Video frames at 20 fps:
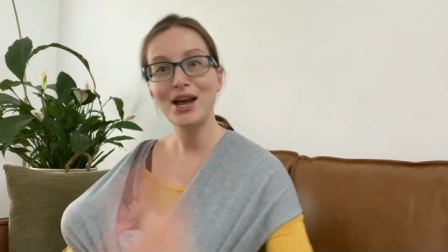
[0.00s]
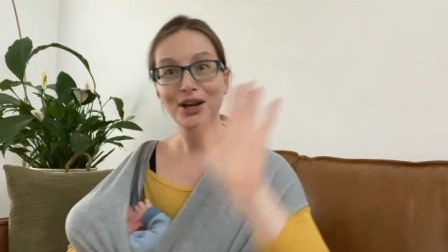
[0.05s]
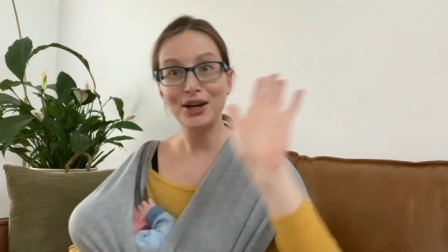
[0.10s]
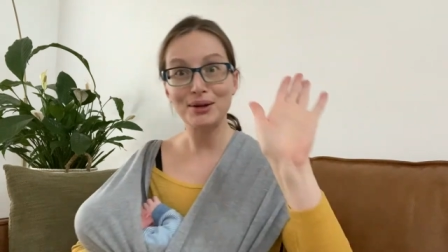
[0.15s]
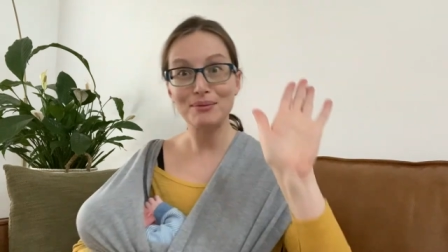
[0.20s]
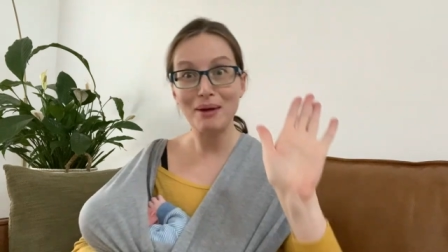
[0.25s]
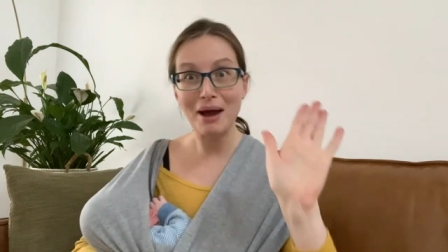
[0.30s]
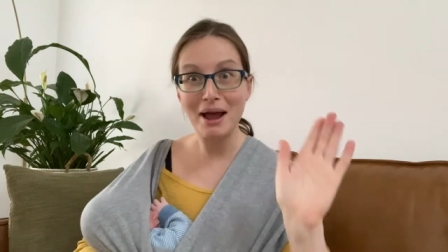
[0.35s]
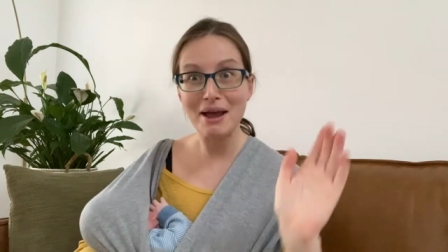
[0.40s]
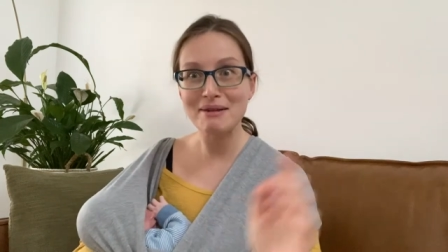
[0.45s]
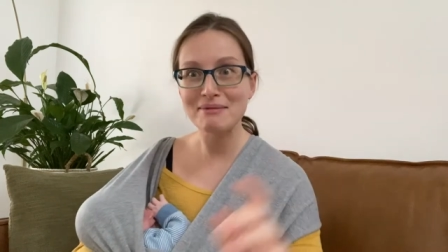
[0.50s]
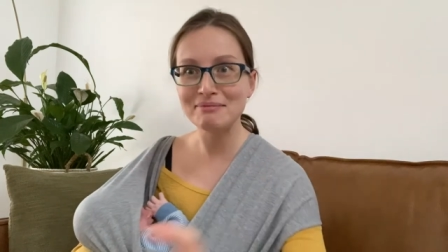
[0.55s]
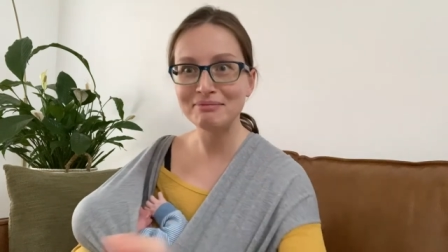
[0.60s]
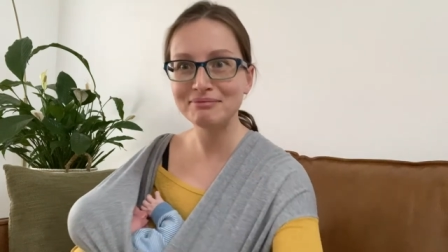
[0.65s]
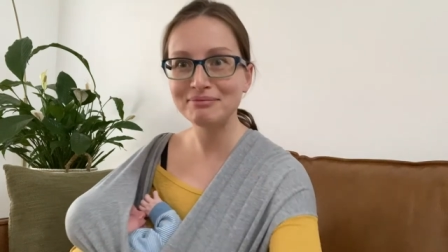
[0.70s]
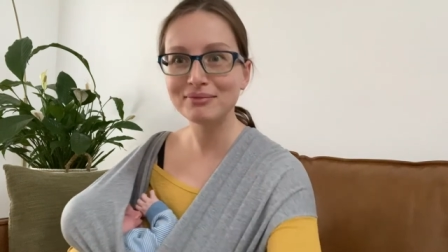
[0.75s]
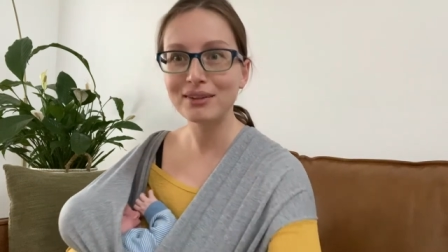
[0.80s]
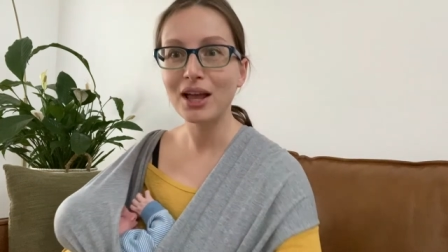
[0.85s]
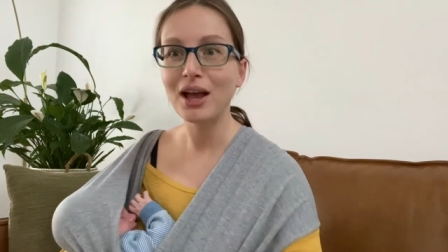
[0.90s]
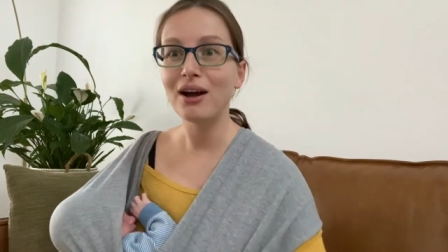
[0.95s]
Goodbye.
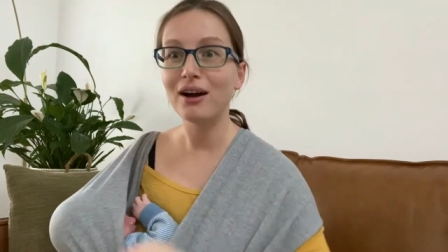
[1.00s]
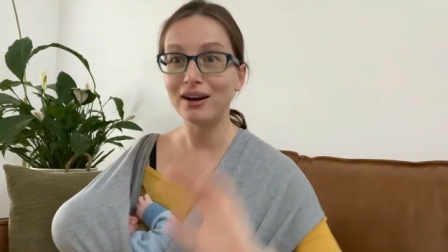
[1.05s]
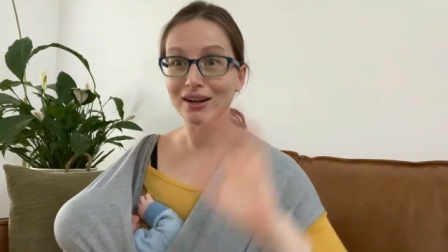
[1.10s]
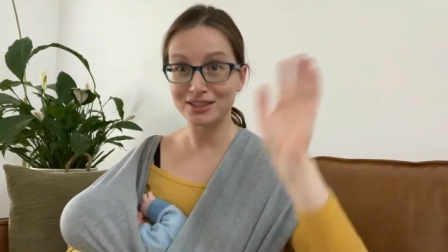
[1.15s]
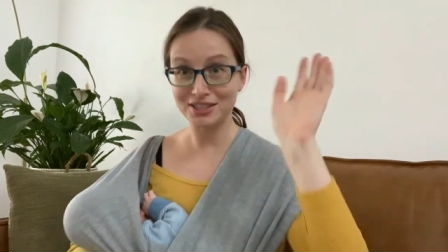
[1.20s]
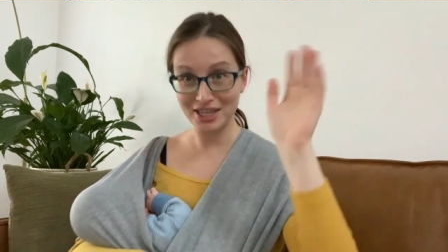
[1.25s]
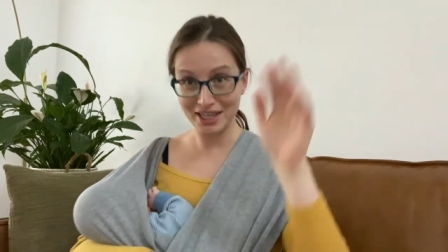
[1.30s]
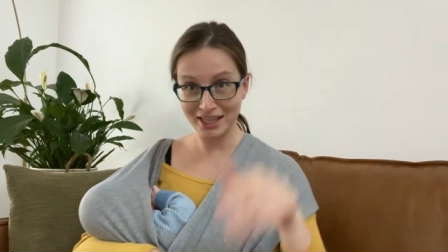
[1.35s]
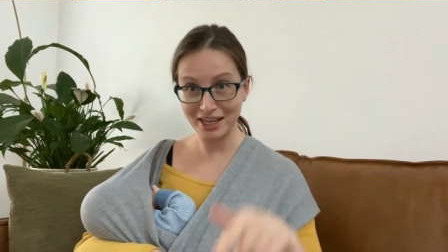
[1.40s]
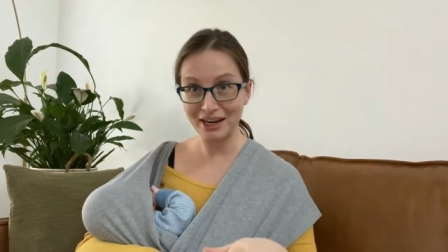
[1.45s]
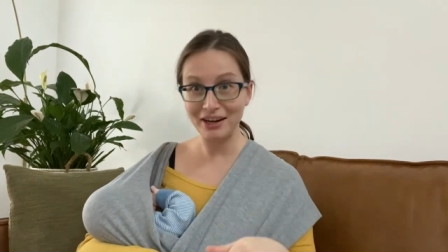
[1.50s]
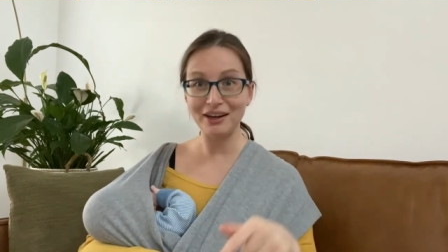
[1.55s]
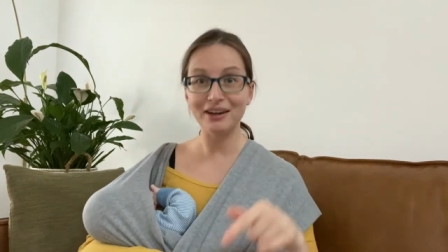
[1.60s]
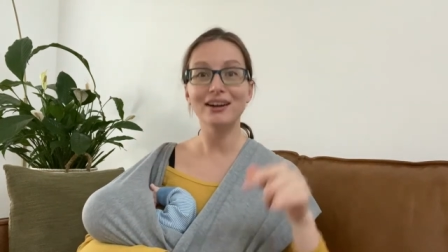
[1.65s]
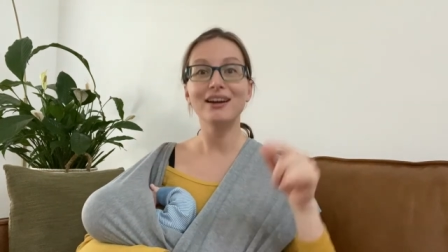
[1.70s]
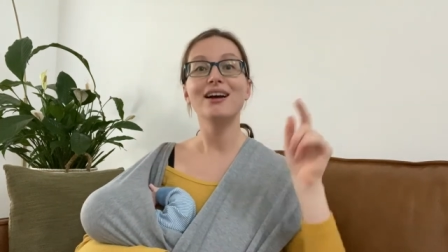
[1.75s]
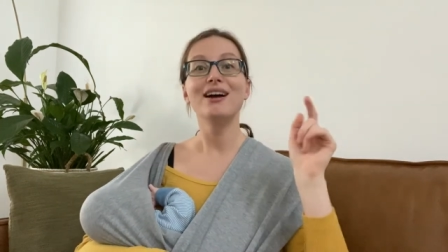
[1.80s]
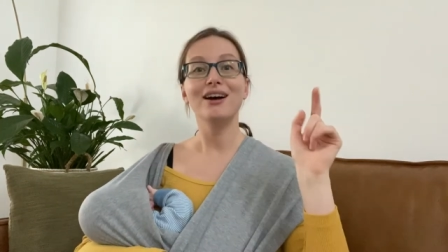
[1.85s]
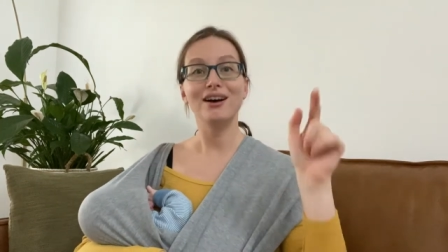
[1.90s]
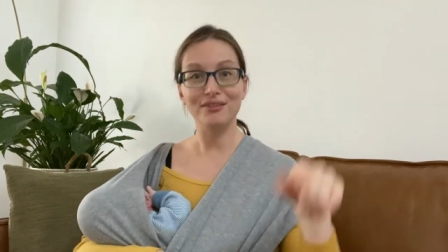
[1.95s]
Uh, take
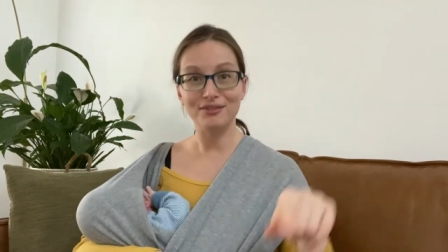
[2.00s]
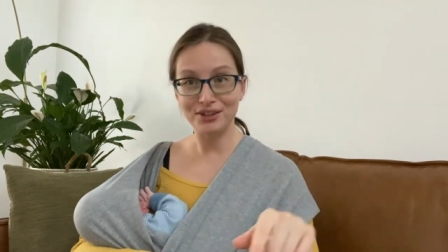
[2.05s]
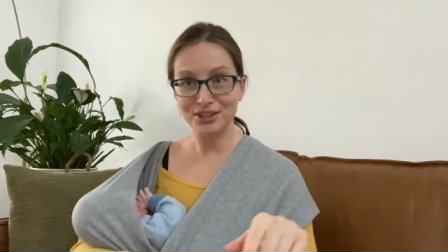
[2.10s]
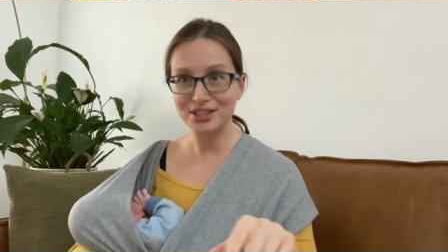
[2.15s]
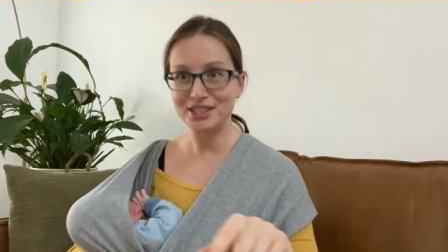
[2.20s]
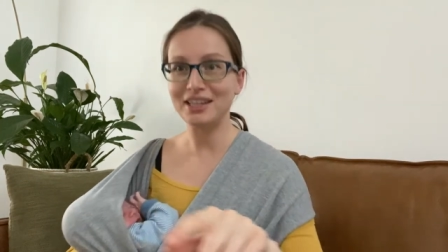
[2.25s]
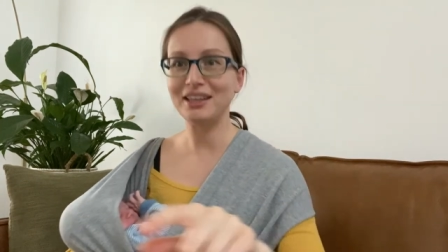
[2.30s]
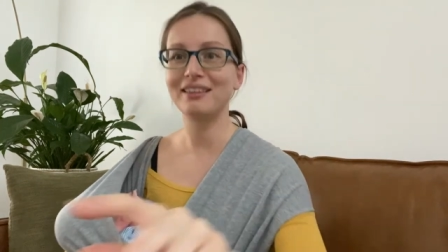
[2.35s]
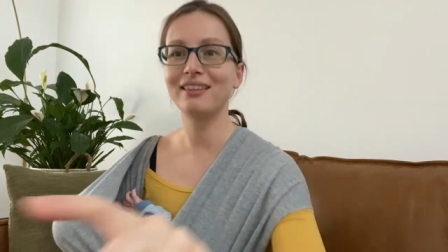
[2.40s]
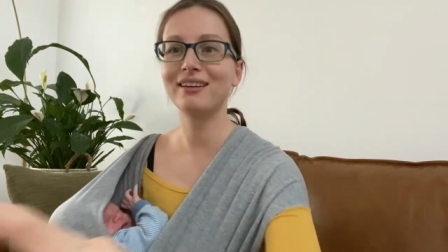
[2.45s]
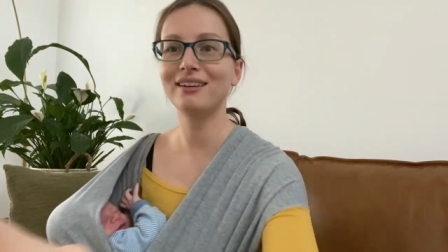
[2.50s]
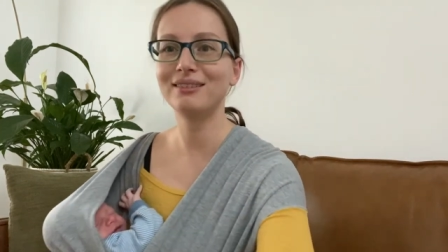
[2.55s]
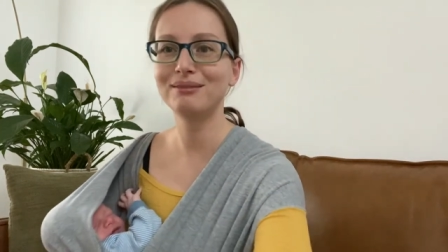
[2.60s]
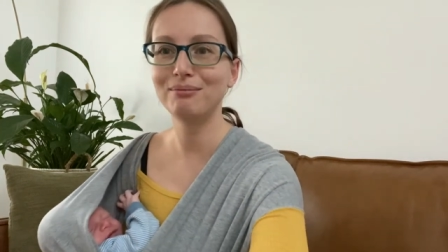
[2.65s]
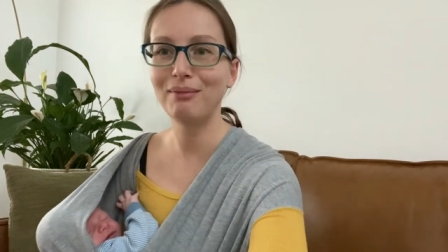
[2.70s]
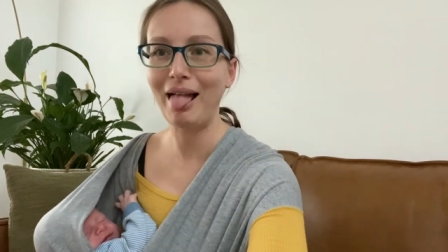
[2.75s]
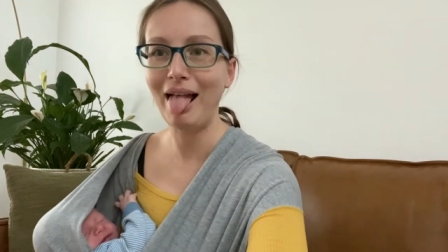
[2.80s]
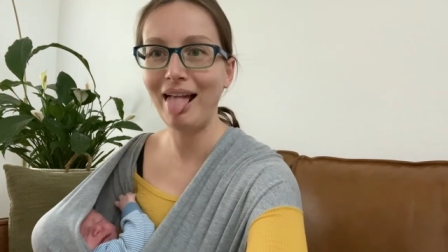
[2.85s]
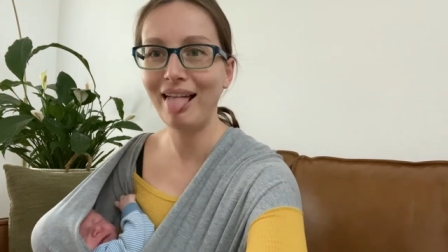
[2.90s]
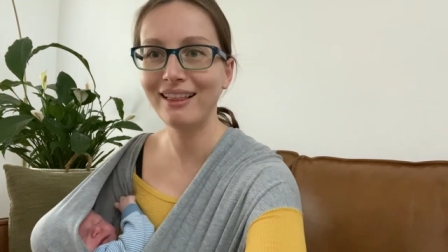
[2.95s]
care of your teeth.
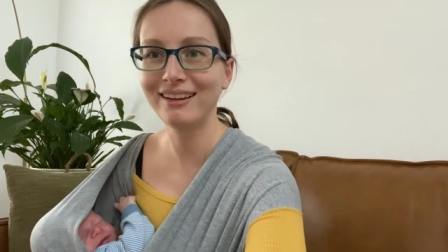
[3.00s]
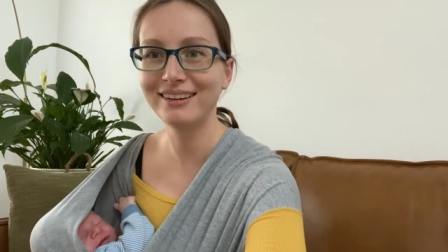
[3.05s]
Blech.